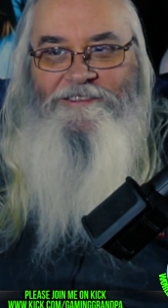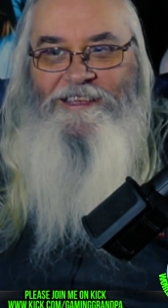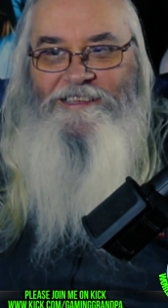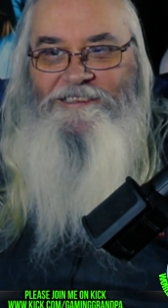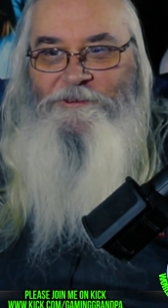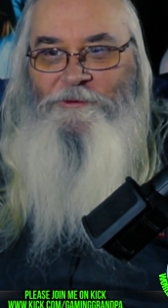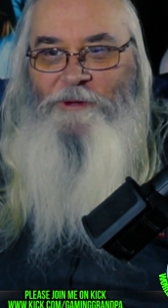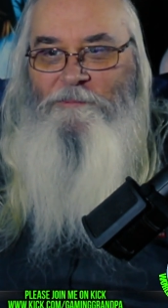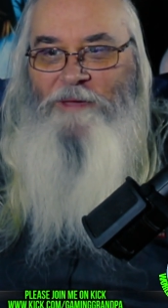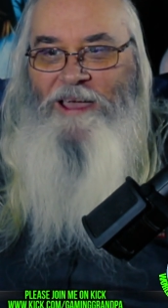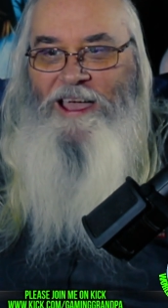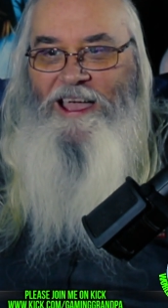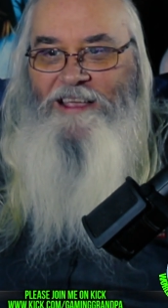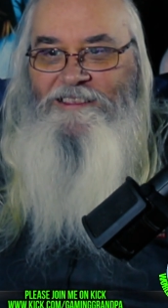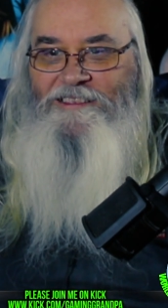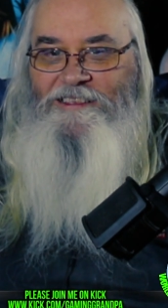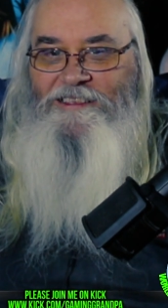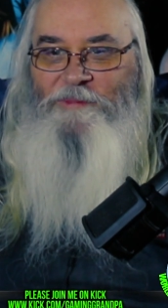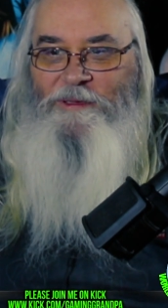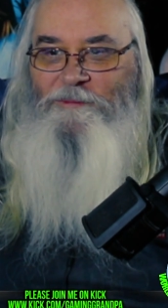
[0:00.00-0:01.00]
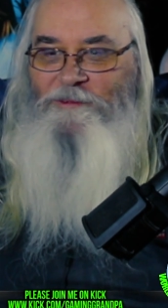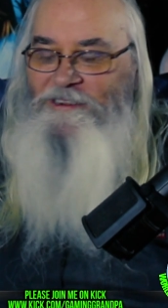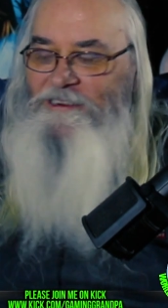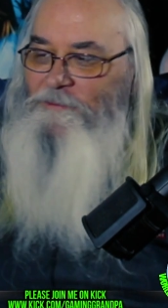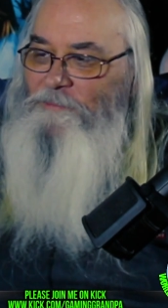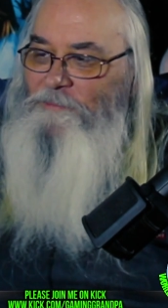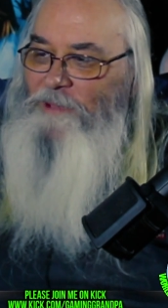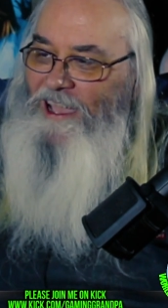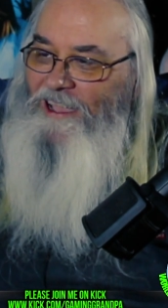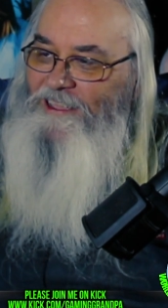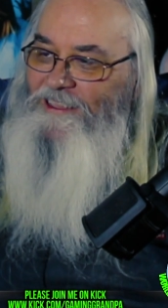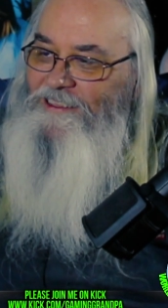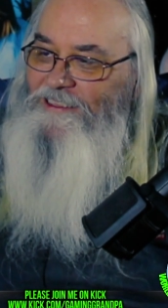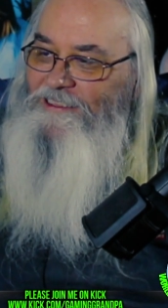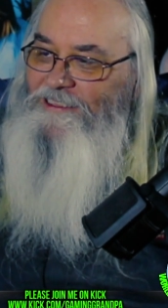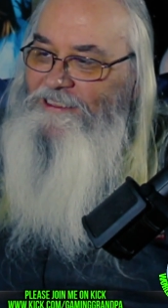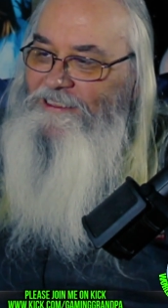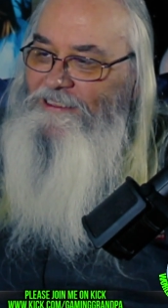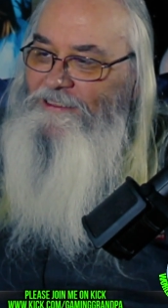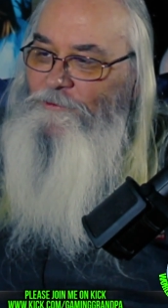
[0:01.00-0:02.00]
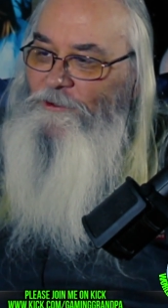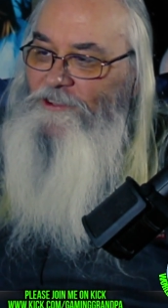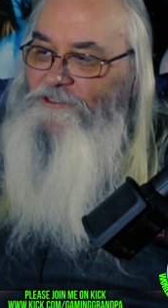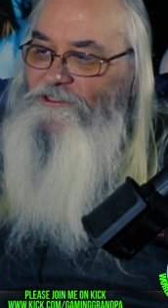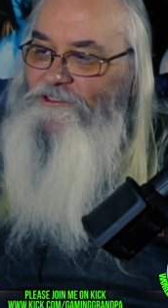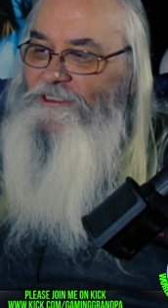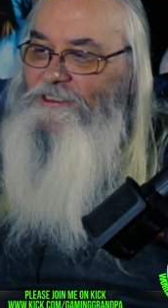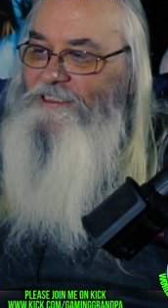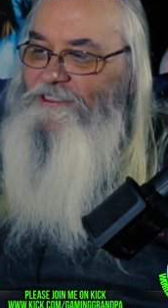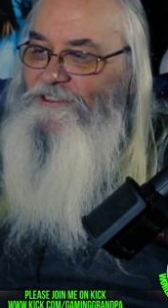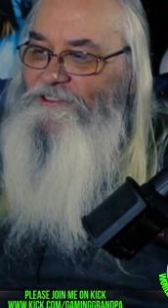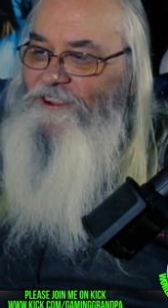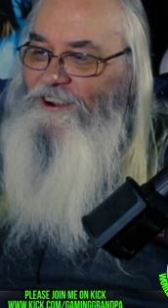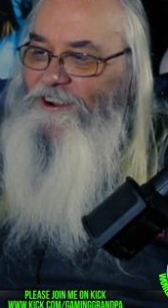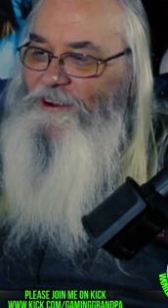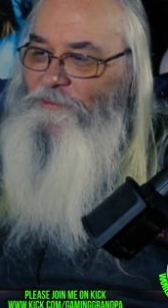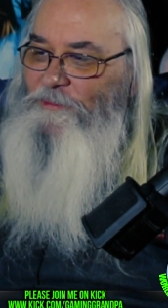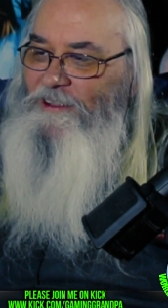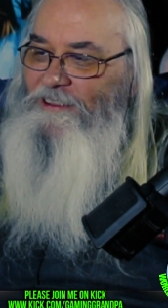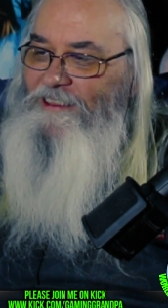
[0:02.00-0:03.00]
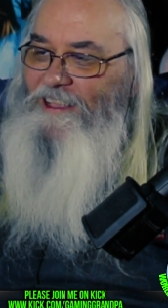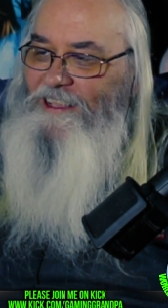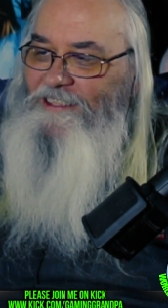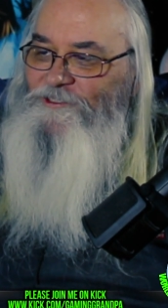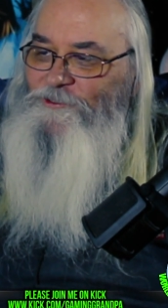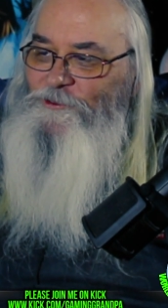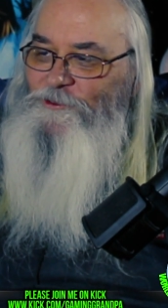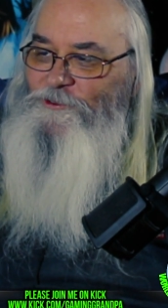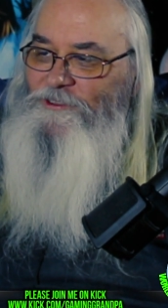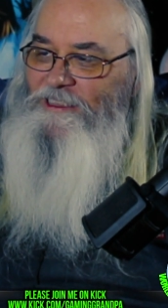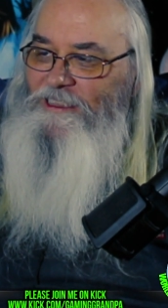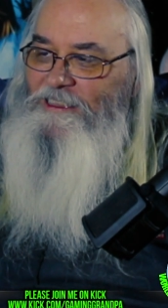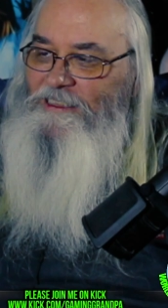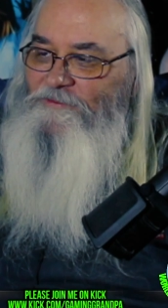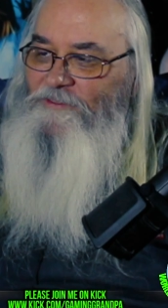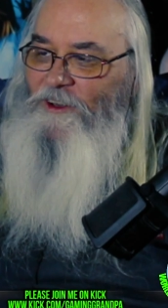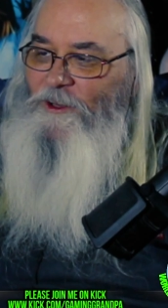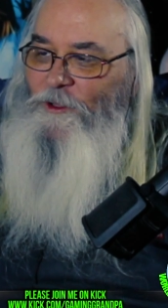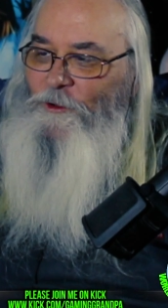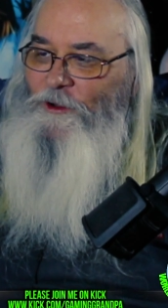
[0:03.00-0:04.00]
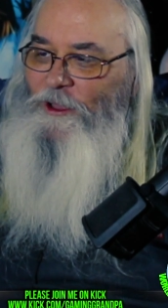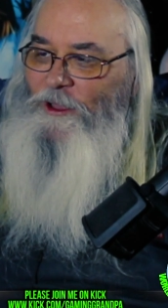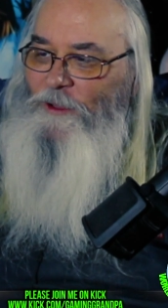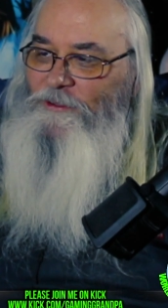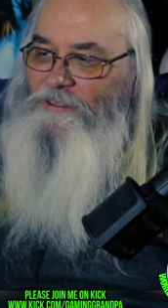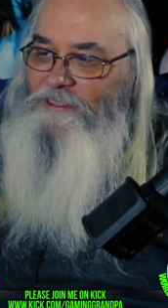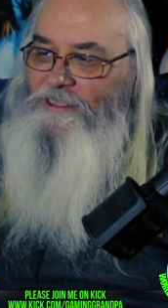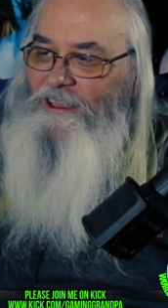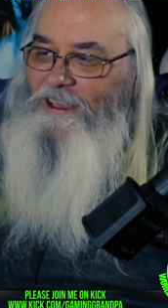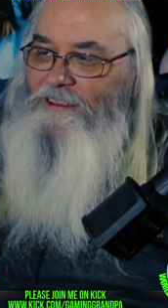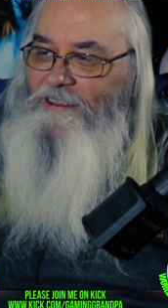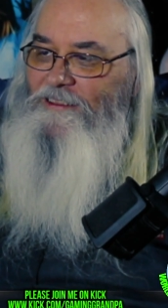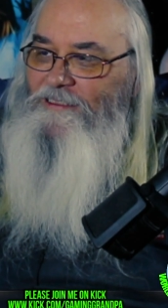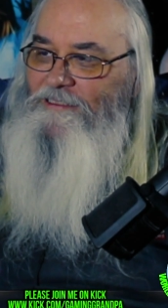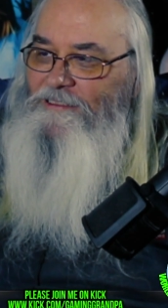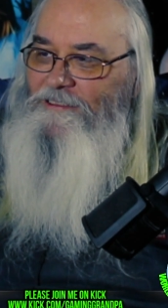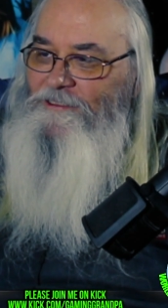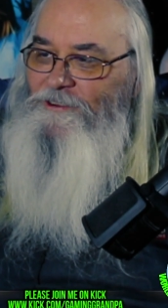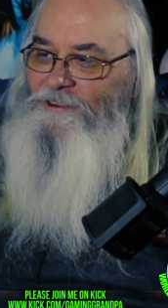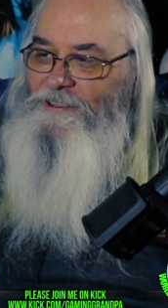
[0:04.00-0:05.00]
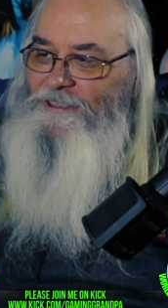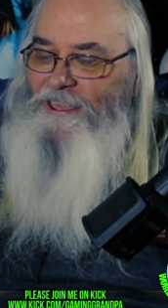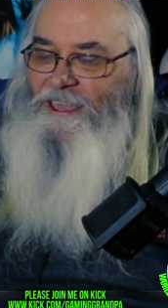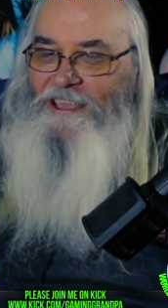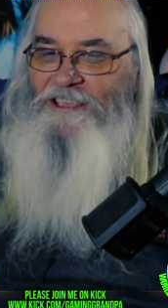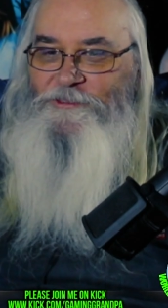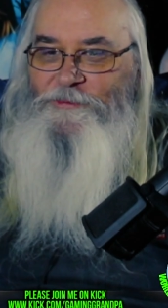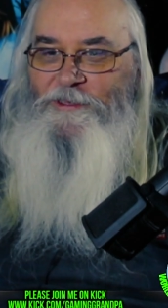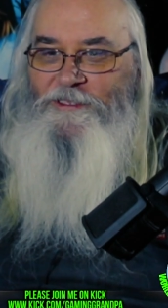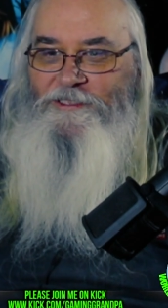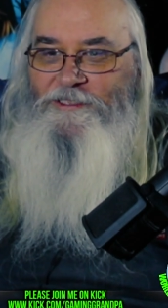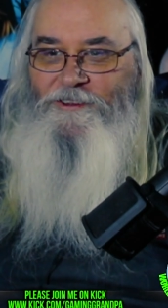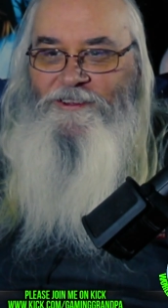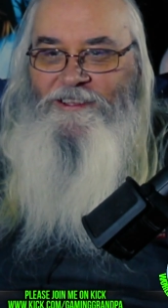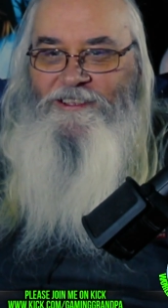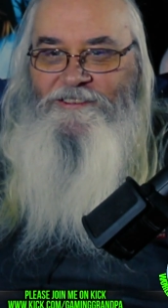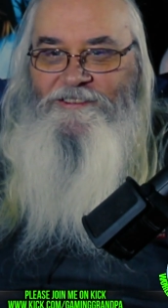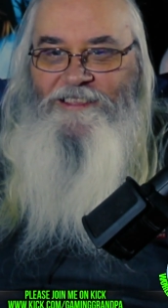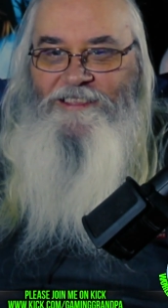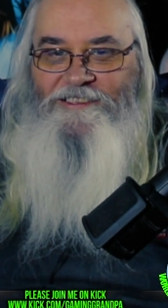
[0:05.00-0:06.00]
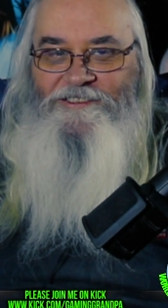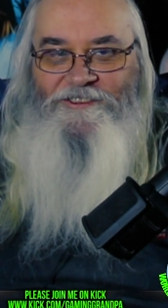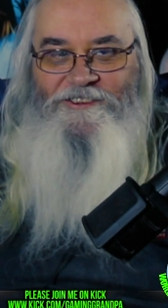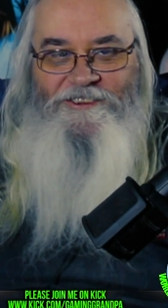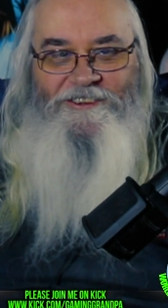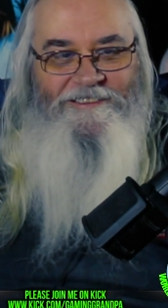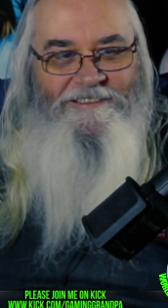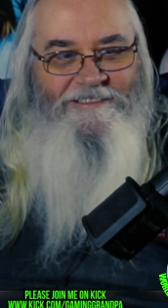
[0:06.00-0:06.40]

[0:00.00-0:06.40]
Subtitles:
He went back to the people in the back. Well, she did start it, but that's cool. He followed up with that little engagement there. That's good.